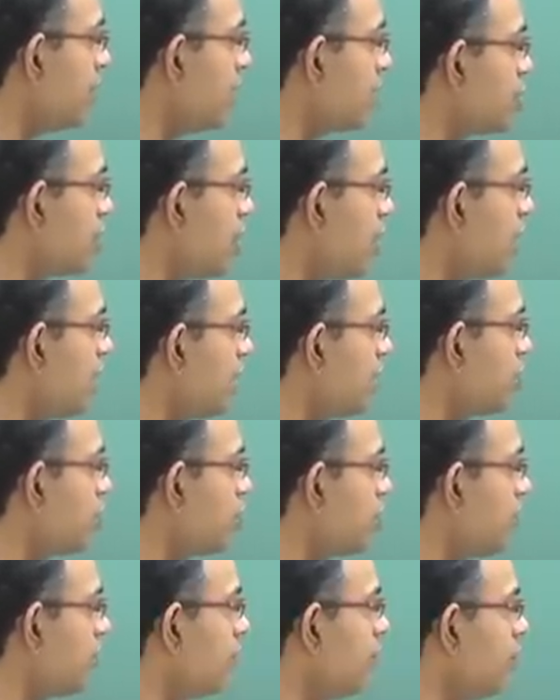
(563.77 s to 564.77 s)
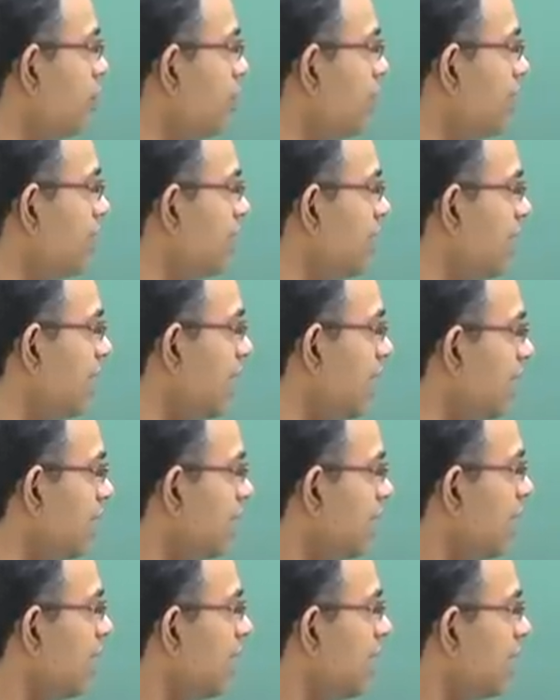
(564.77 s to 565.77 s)
the solid to the fluid here
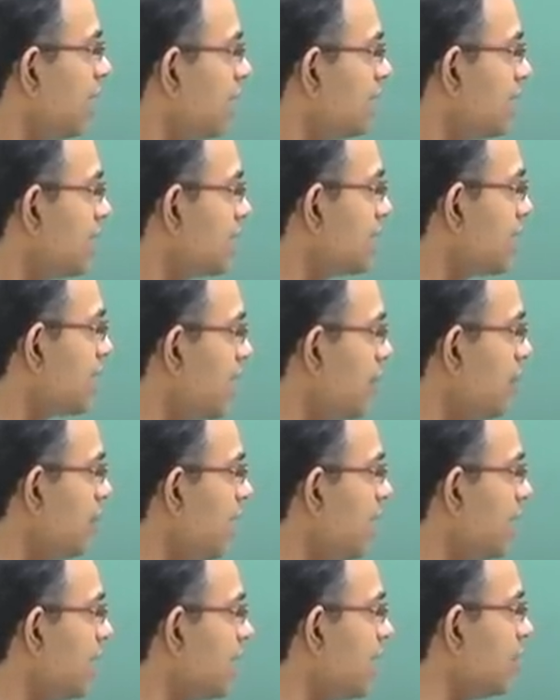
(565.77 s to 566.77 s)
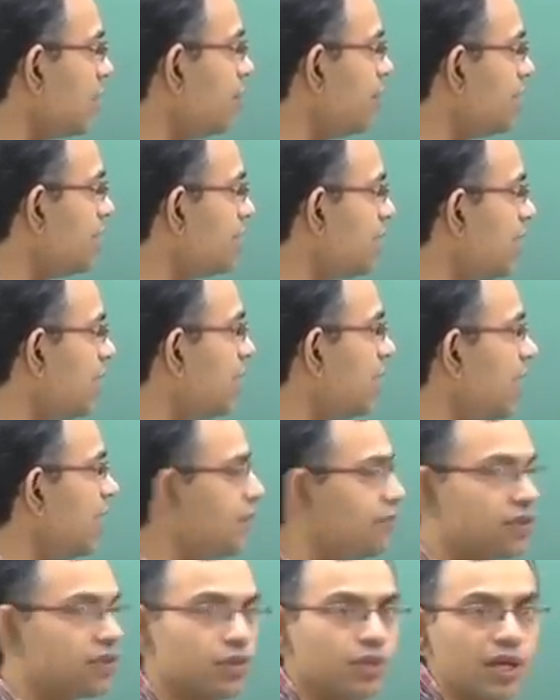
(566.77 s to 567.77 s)
is the same rate at which heat
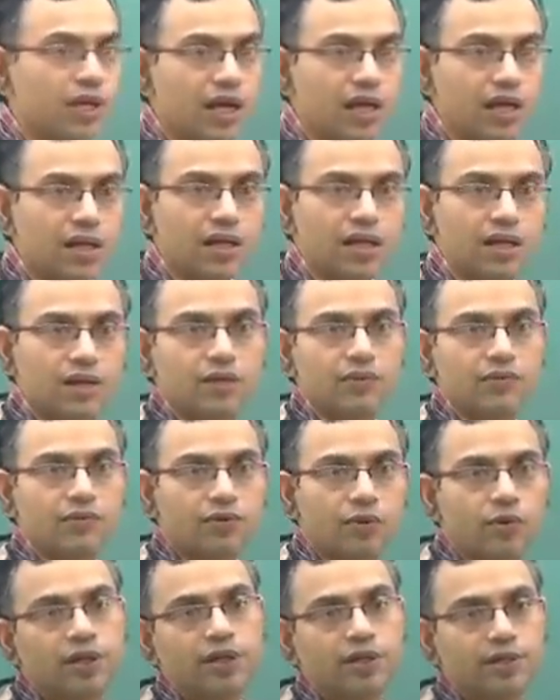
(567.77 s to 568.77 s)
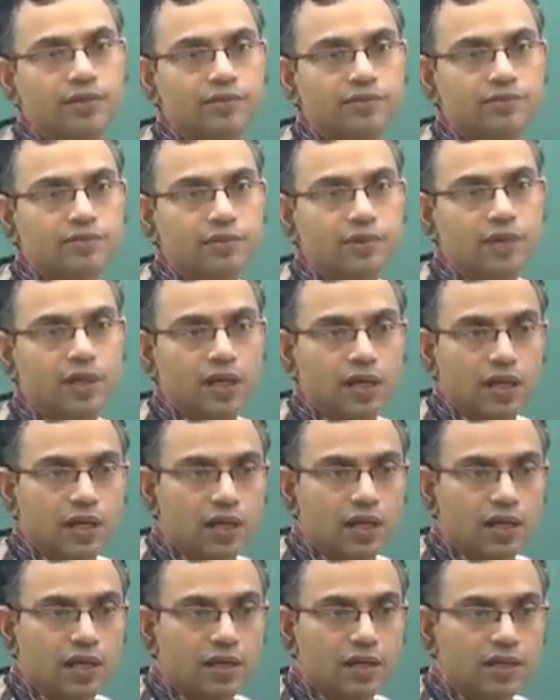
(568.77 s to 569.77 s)
leaves to the fluid.
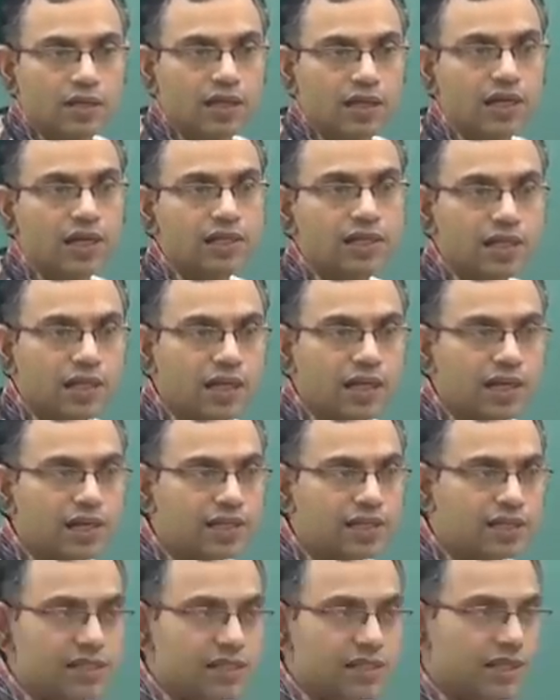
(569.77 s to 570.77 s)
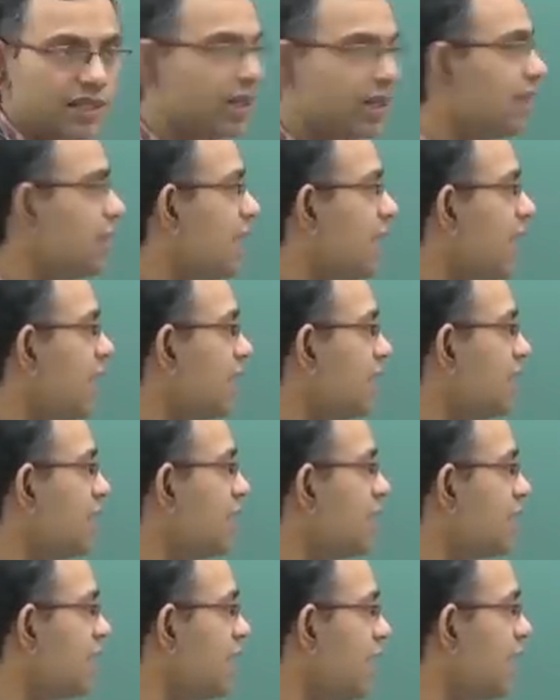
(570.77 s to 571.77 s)
The reason is that
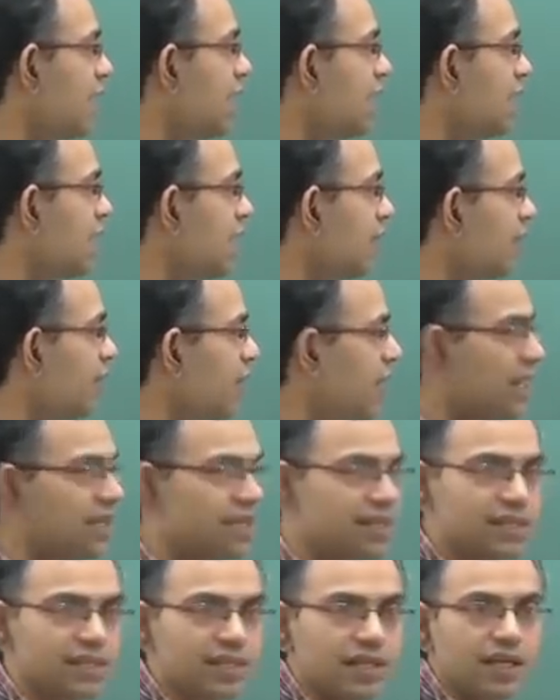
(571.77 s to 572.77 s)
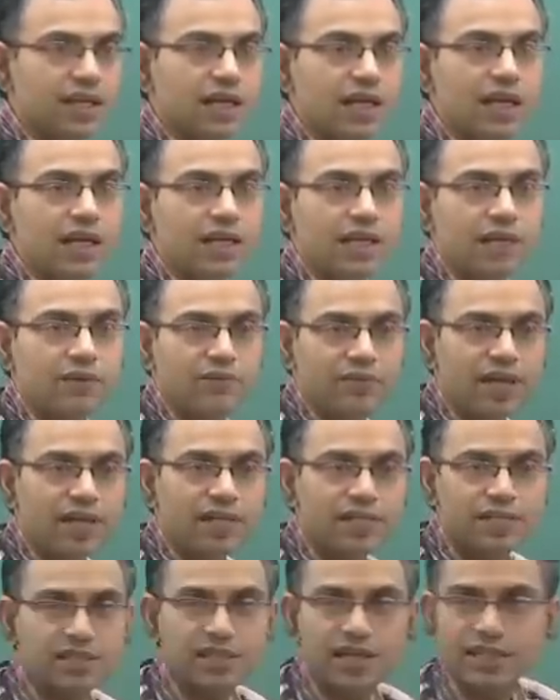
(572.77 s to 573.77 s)
this is an interface.
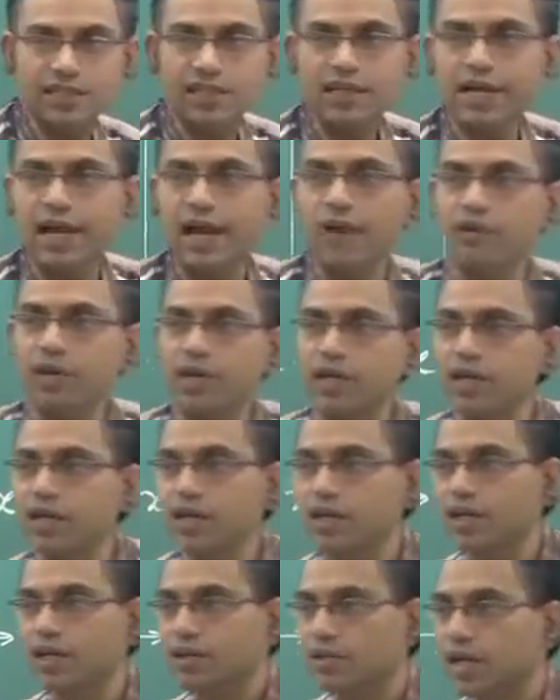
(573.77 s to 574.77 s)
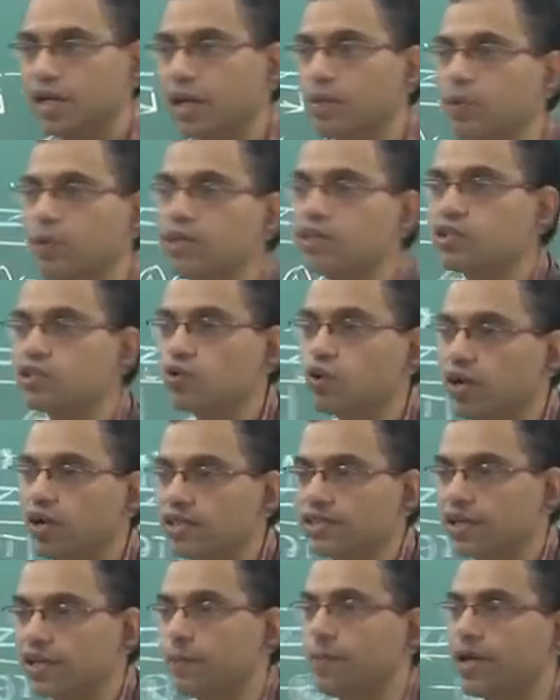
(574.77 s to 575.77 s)
Interface does not have any thermal
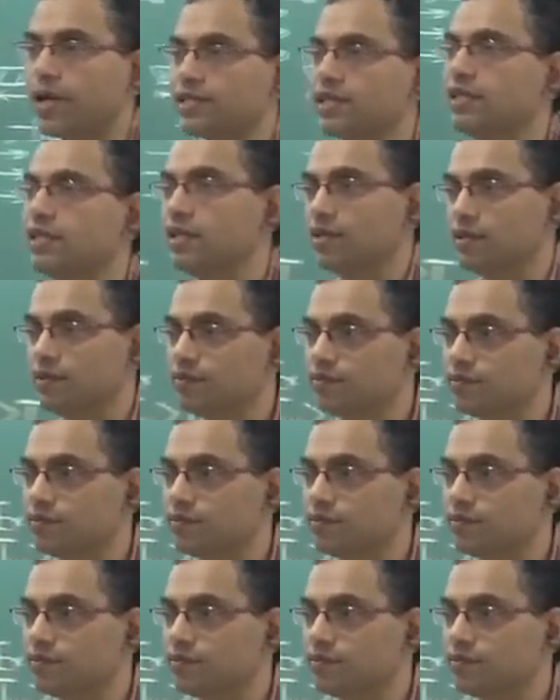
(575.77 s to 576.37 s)
storage capacity.